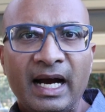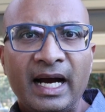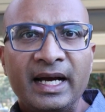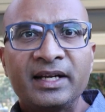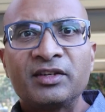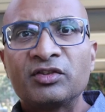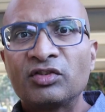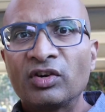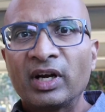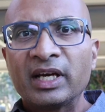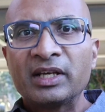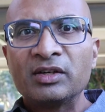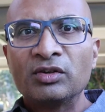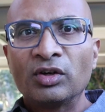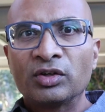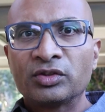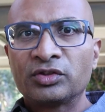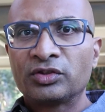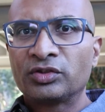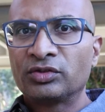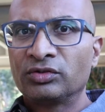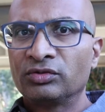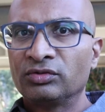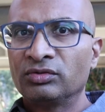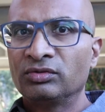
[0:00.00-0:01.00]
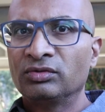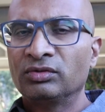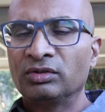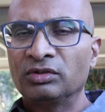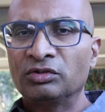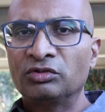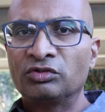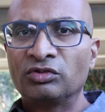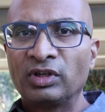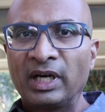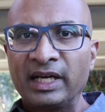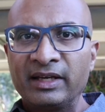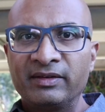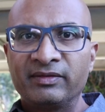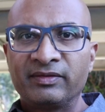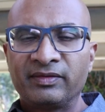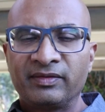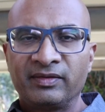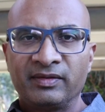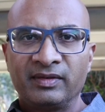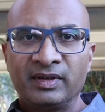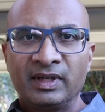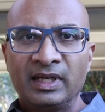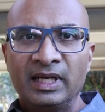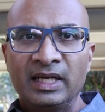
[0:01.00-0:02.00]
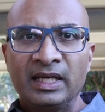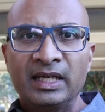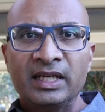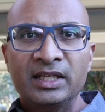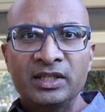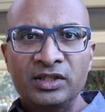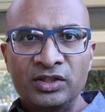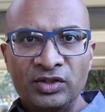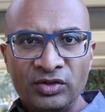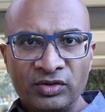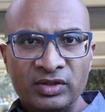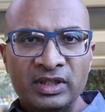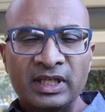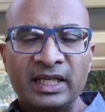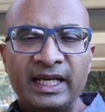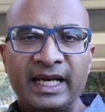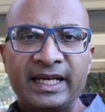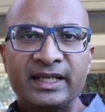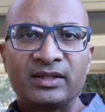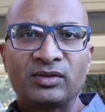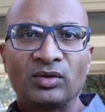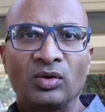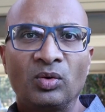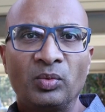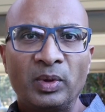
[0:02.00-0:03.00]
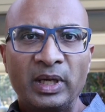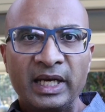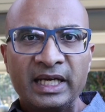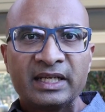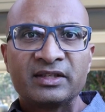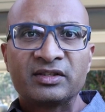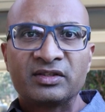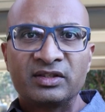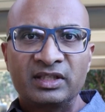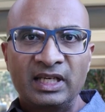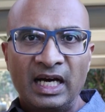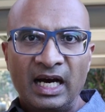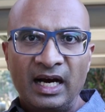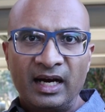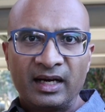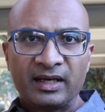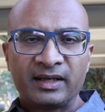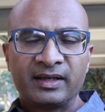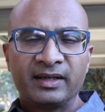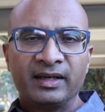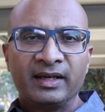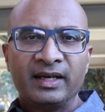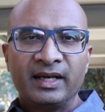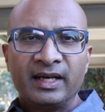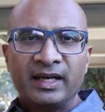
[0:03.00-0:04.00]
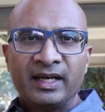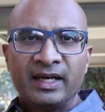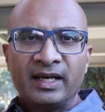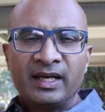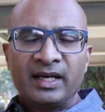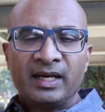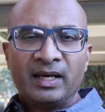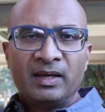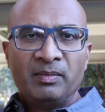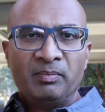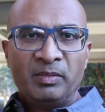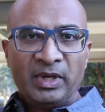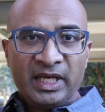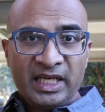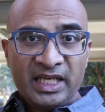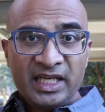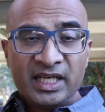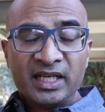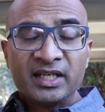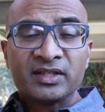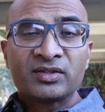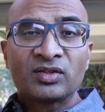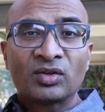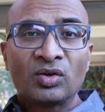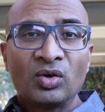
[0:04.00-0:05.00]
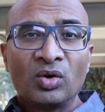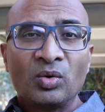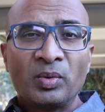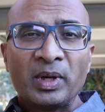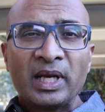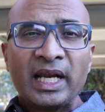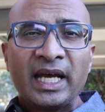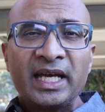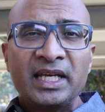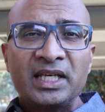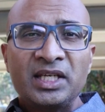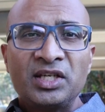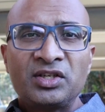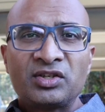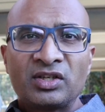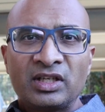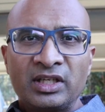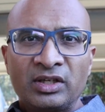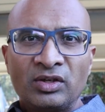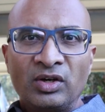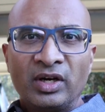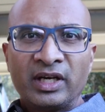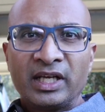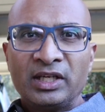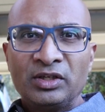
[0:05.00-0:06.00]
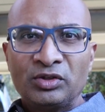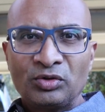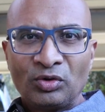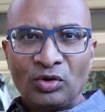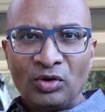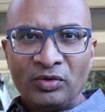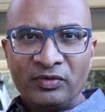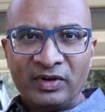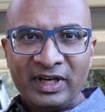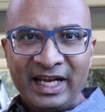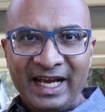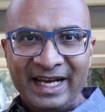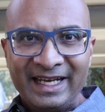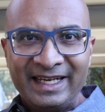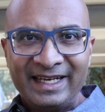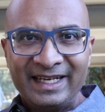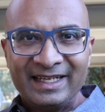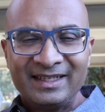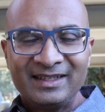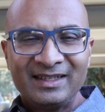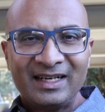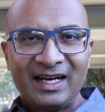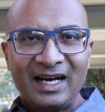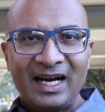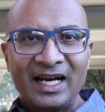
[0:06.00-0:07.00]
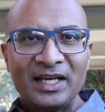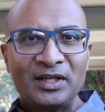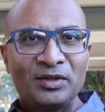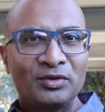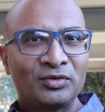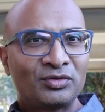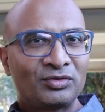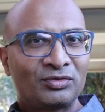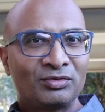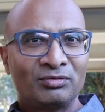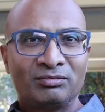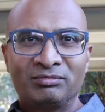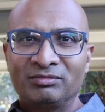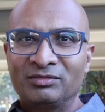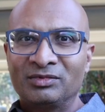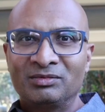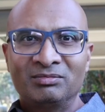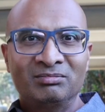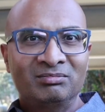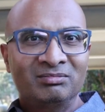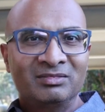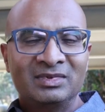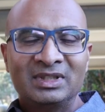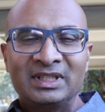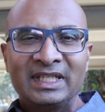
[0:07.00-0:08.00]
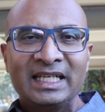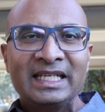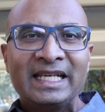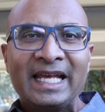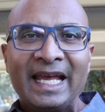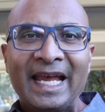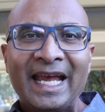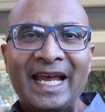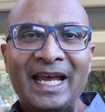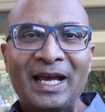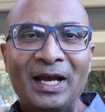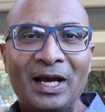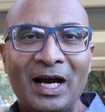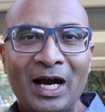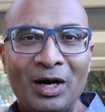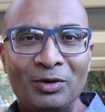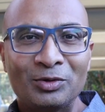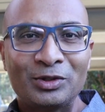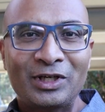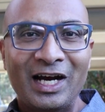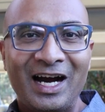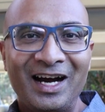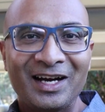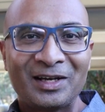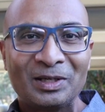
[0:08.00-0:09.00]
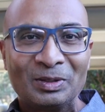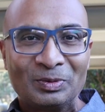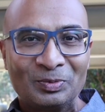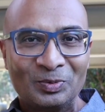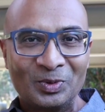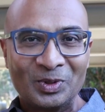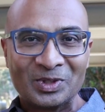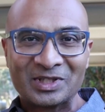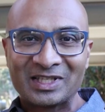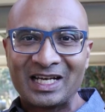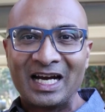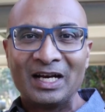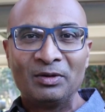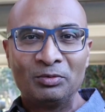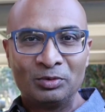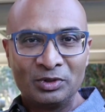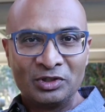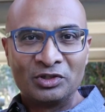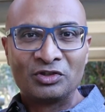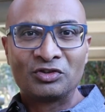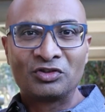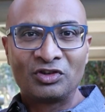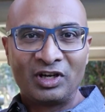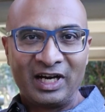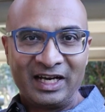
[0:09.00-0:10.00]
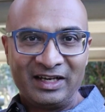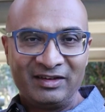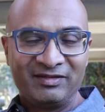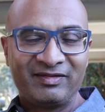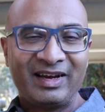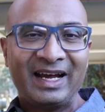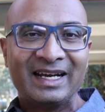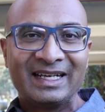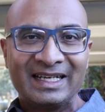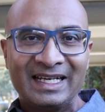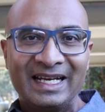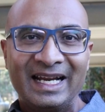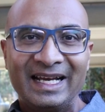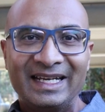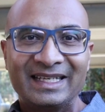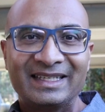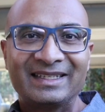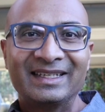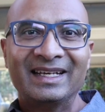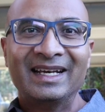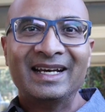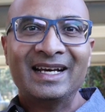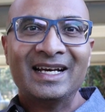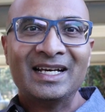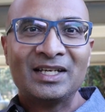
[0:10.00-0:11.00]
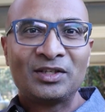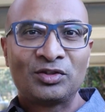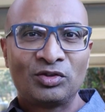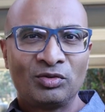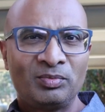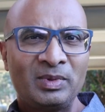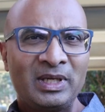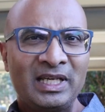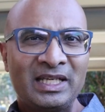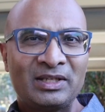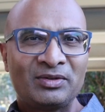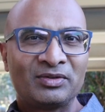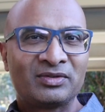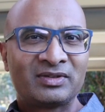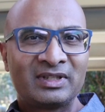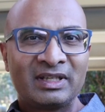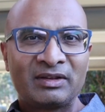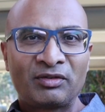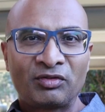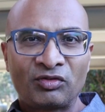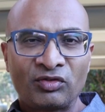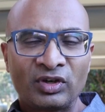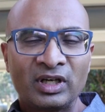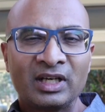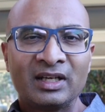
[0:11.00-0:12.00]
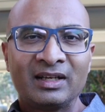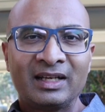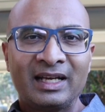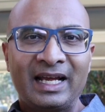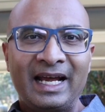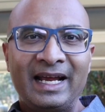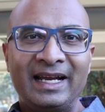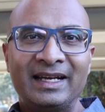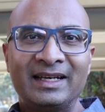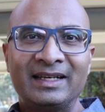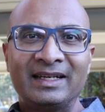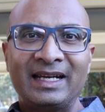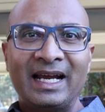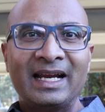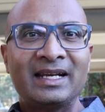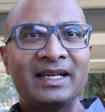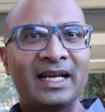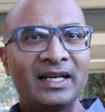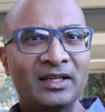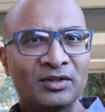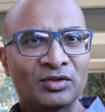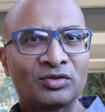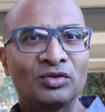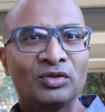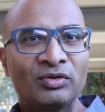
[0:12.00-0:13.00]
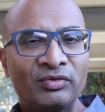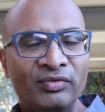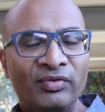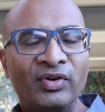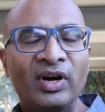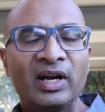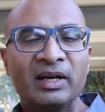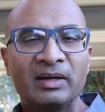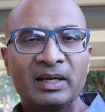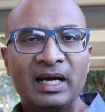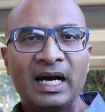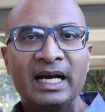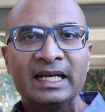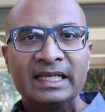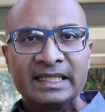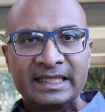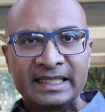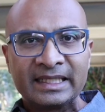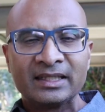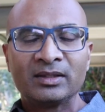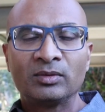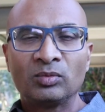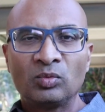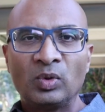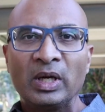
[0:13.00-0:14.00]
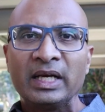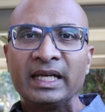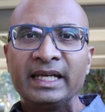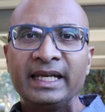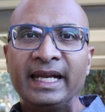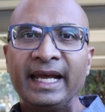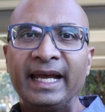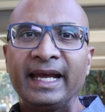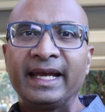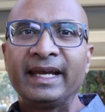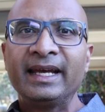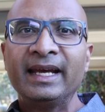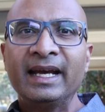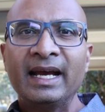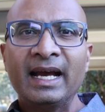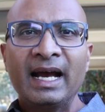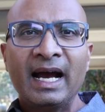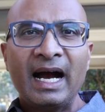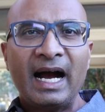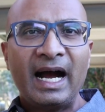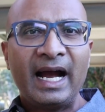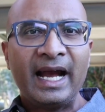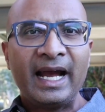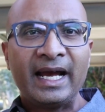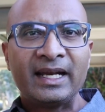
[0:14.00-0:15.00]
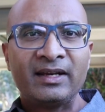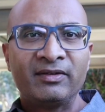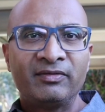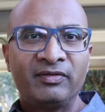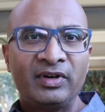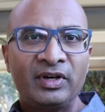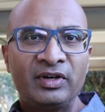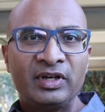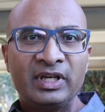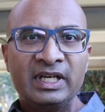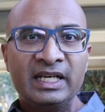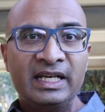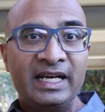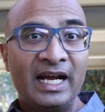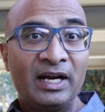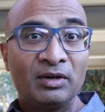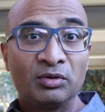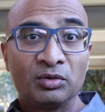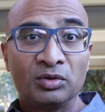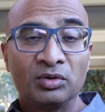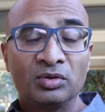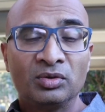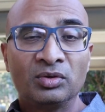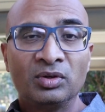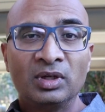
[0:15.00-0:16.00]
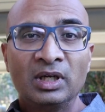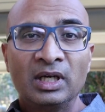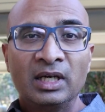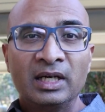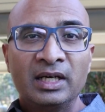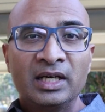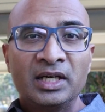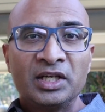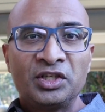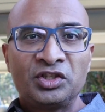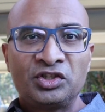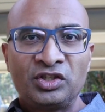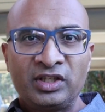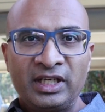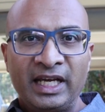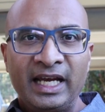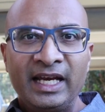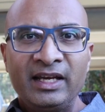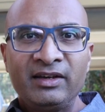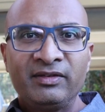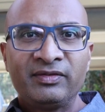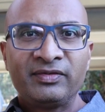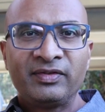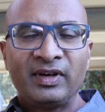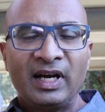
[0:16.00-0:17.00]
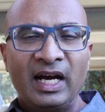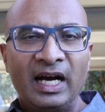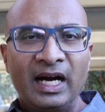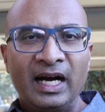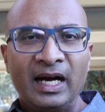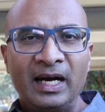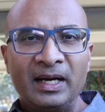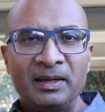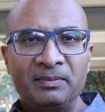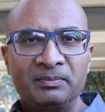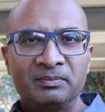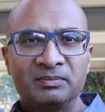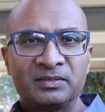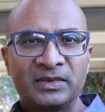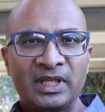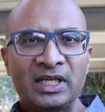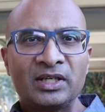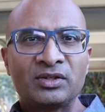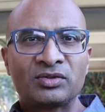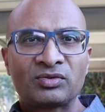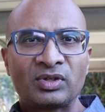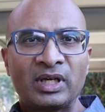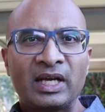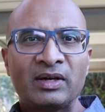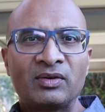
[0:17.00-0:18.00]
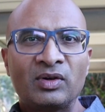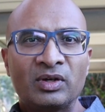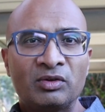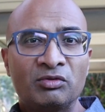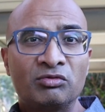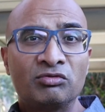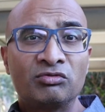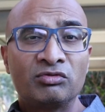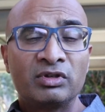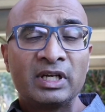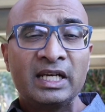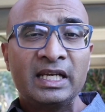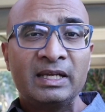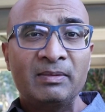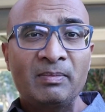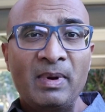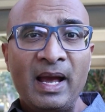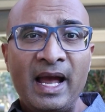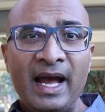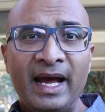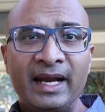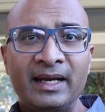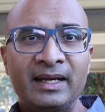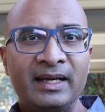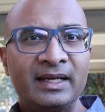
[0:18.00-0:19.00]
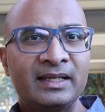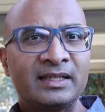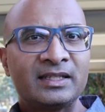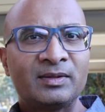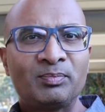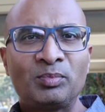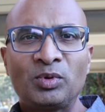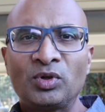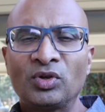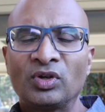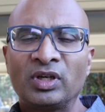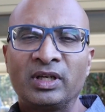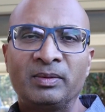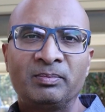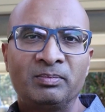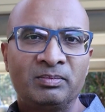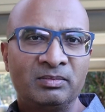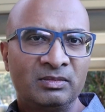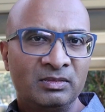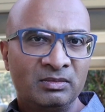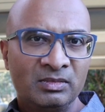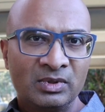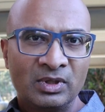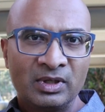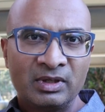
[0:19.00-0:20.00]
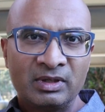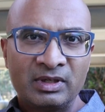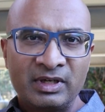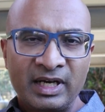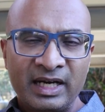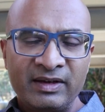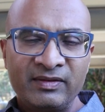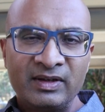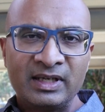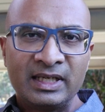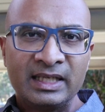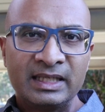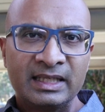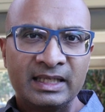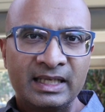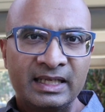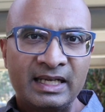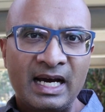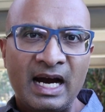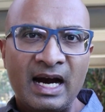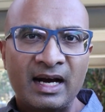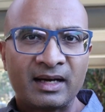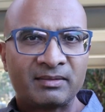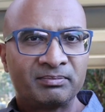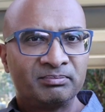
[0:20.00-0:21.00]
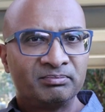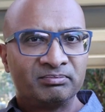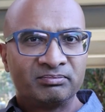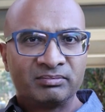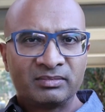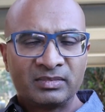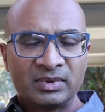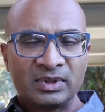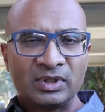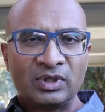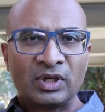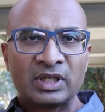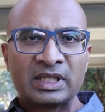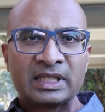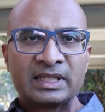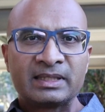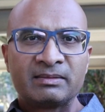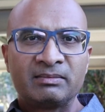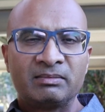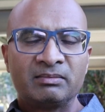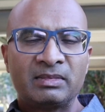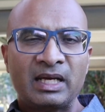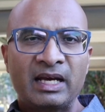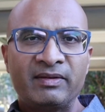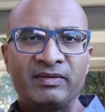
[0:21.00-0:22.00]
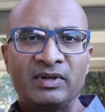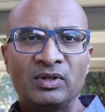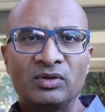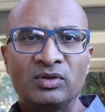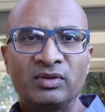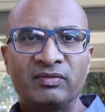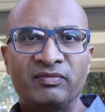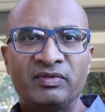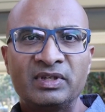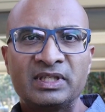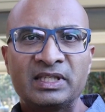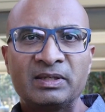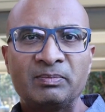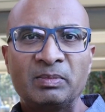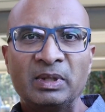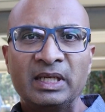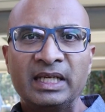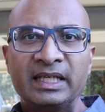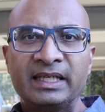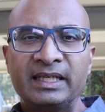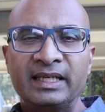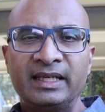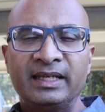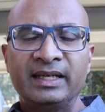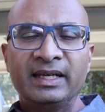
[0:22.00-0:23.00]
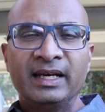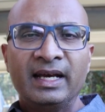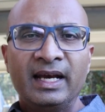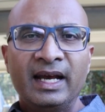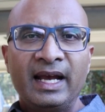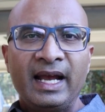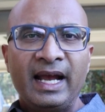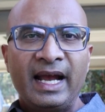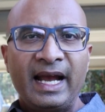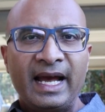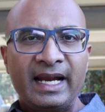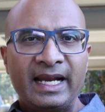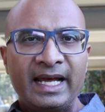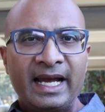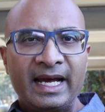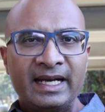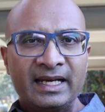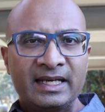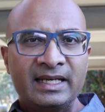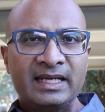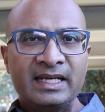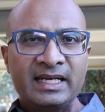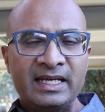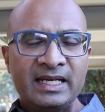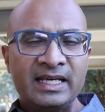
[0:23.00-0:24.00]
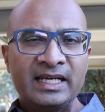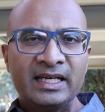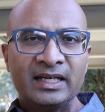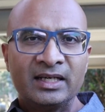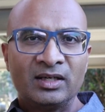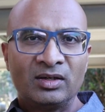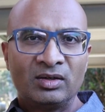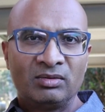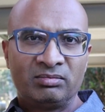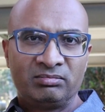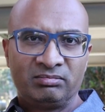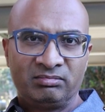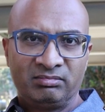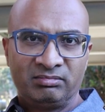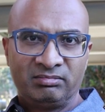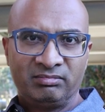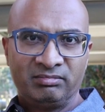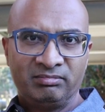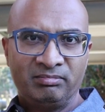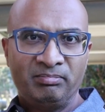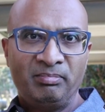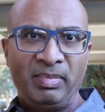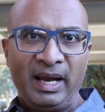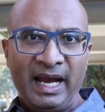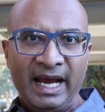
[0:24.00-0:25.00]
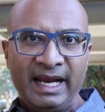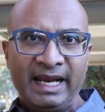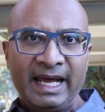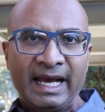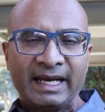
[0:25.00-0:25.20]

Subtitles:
I try not to drive during the night or when it's dark. Many years ago, when I initially got into overlanding, didn't care how dark it was, I would drive at night. To me, it was the thrill, and that was good fun until one day I had a very narrow shave. Things could have got really bad. It's purely, driving in the dark, not having good visibility, and I had a near bad